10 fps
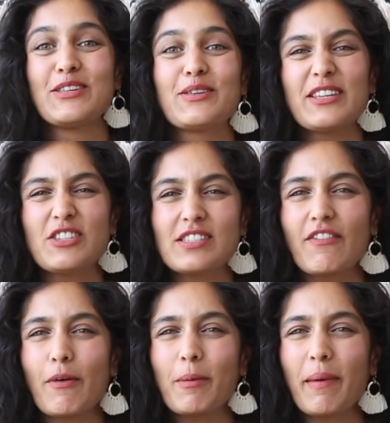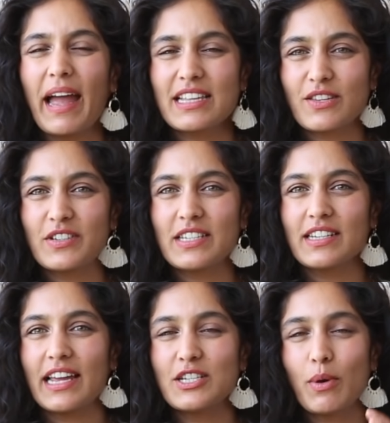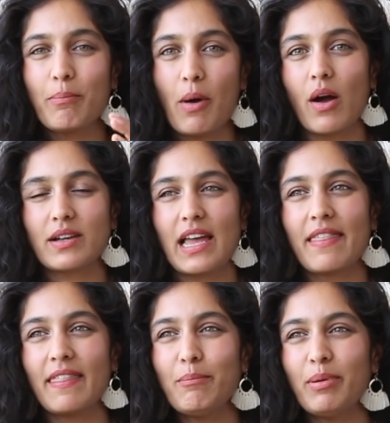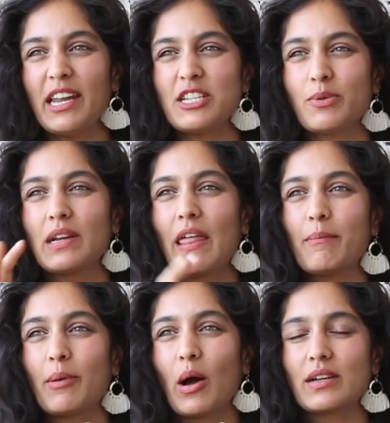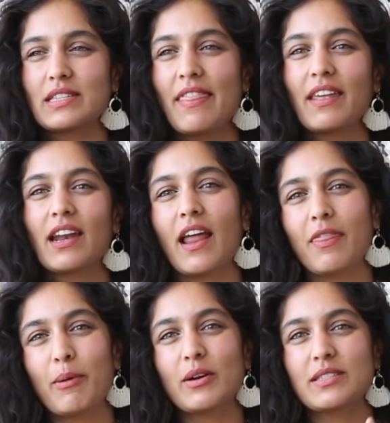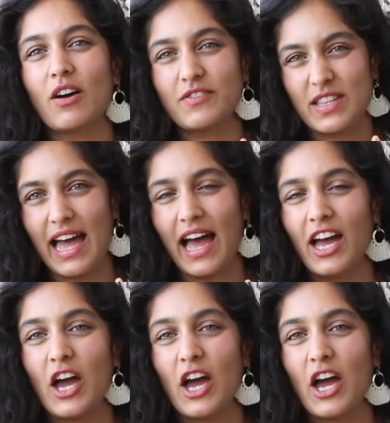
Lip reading: So let's just say if I put my asafoetida into a box and then put it into another box and then another box after that,